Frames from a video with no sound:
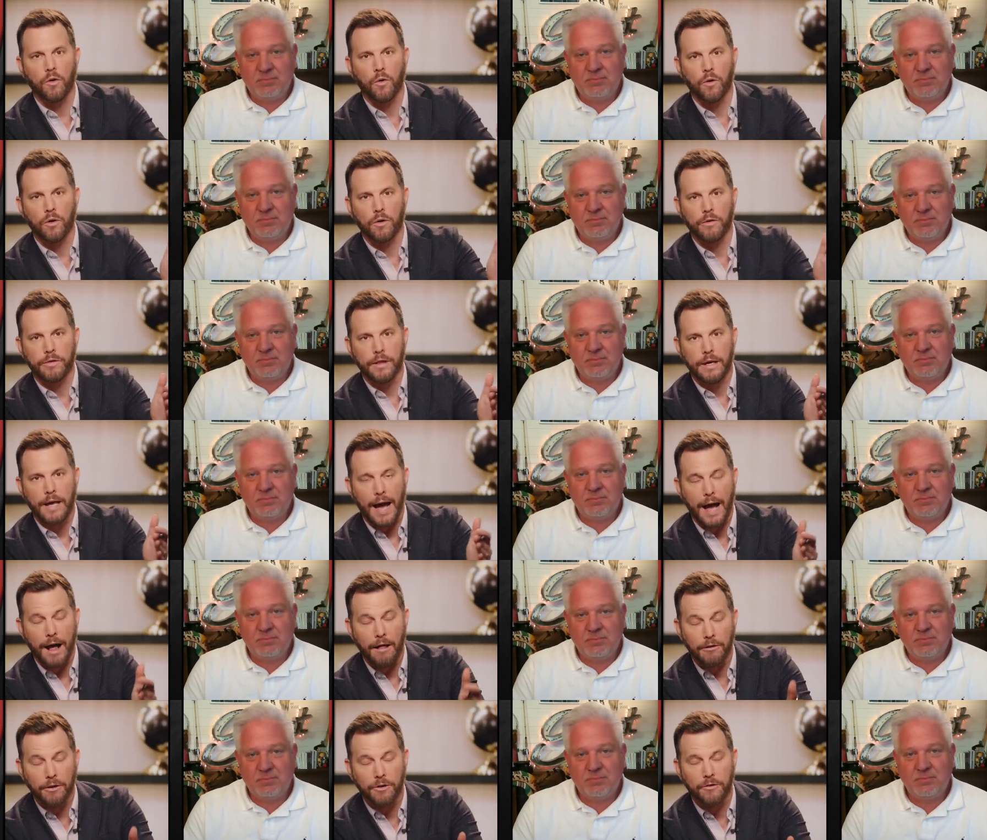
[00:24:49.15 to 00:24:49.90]
Speaker 1: or the
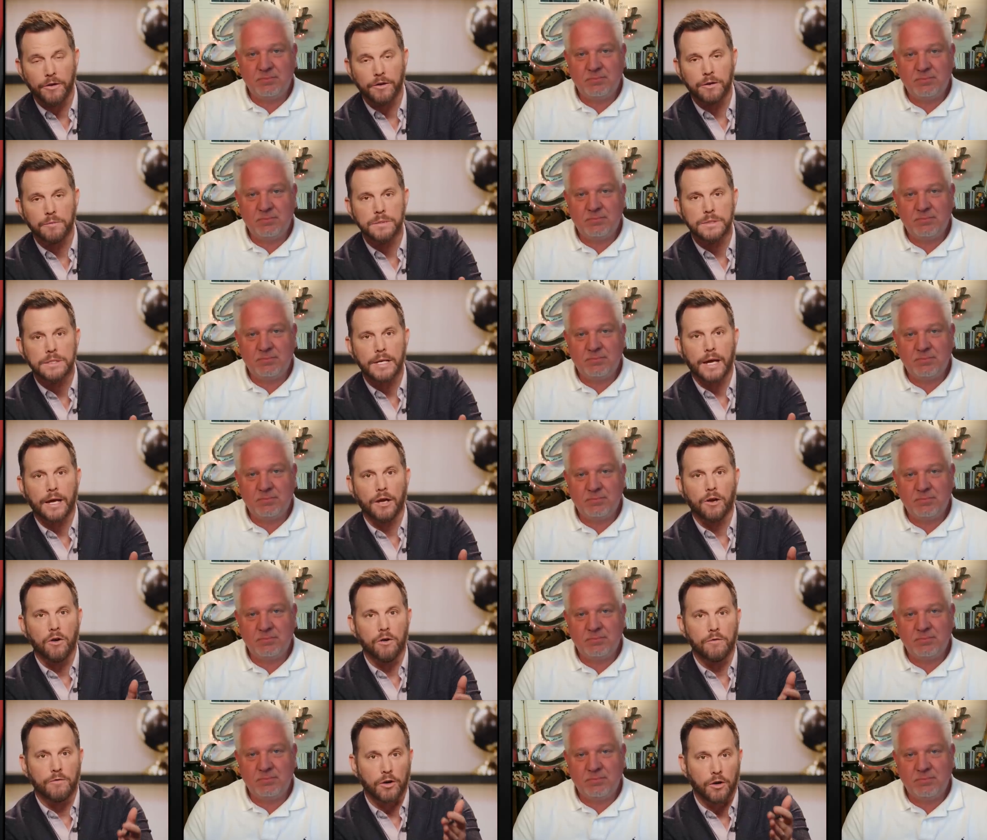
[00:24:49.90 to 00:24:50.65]
algorithms
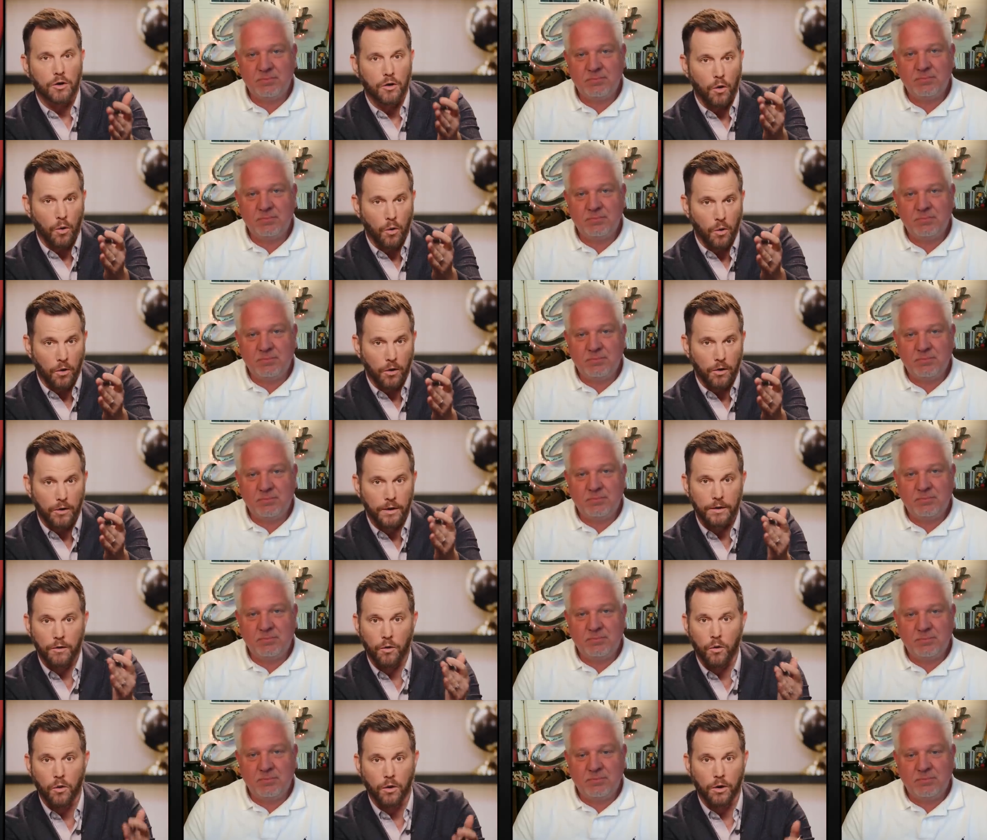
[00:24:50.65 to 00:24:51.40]
taking over,
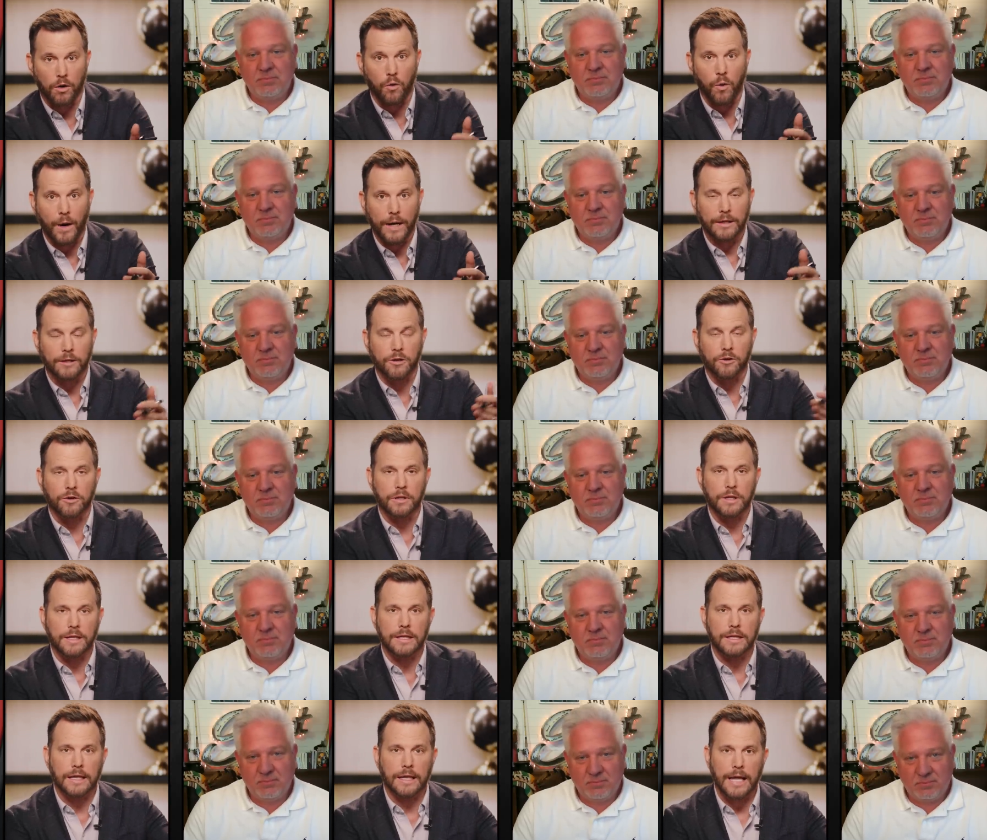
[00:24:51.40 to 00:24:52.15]
or or quite
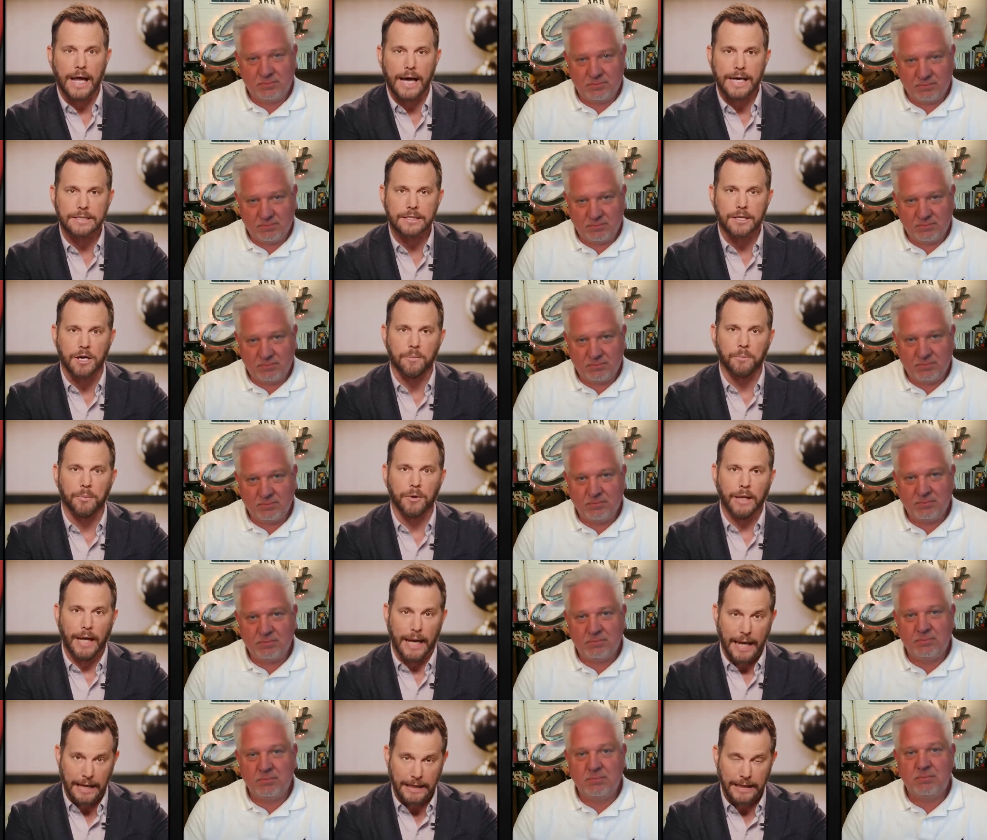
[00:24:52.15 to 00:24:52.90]
literally the last
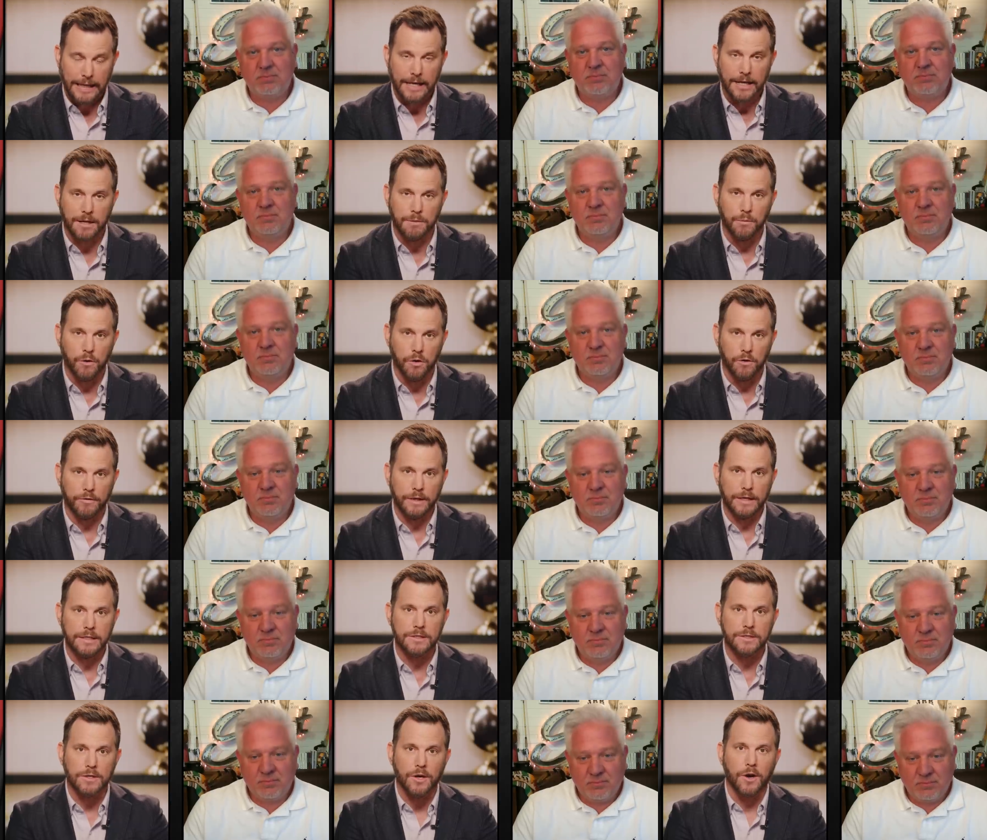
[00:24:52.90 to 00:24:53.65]
couple Alien
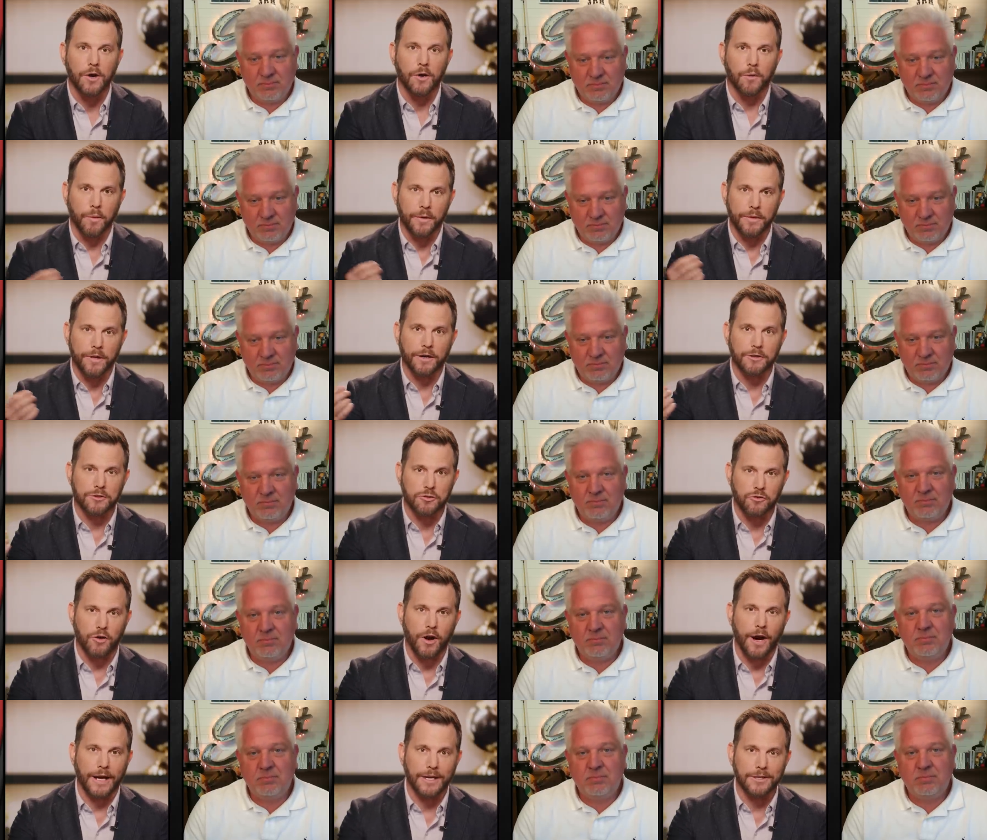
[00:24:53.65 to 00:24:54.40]
movies where they're
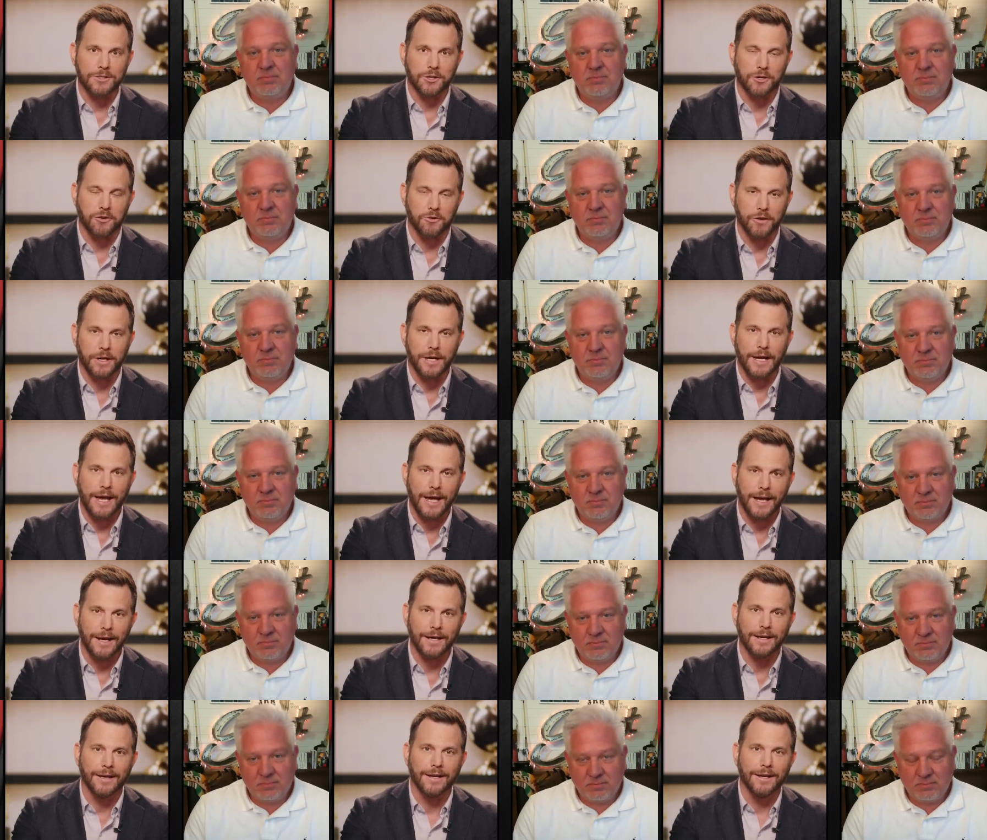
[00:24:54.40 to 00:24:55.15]
trying to
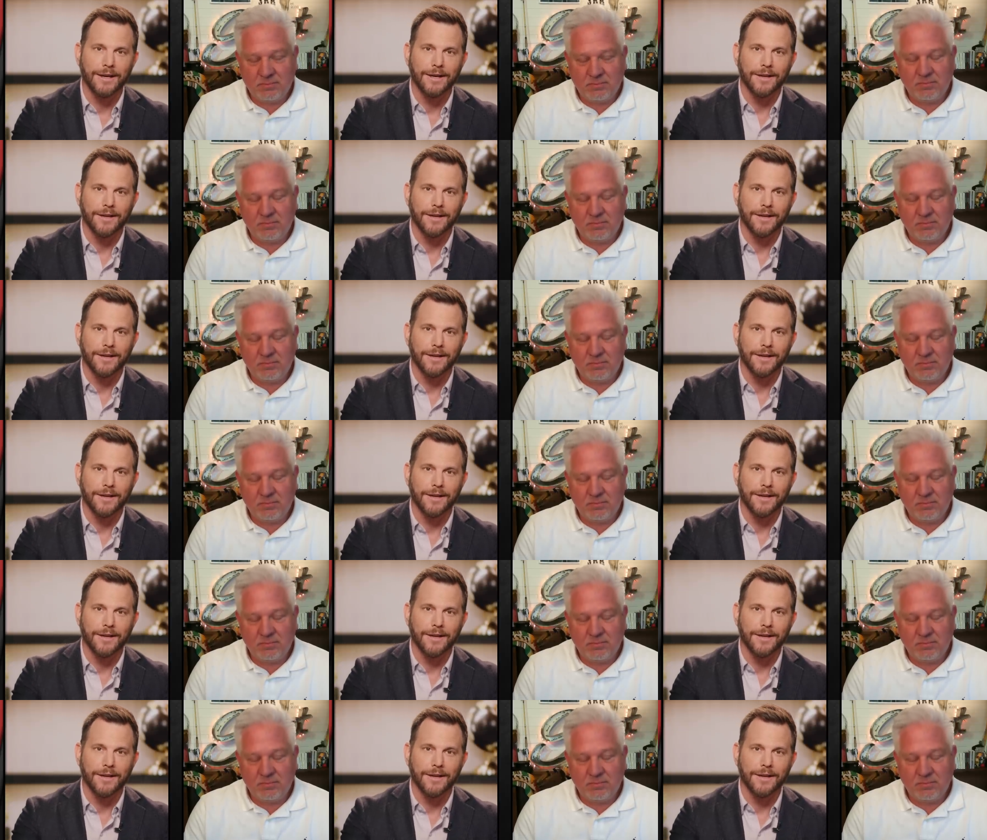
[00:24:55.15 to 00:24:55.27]
create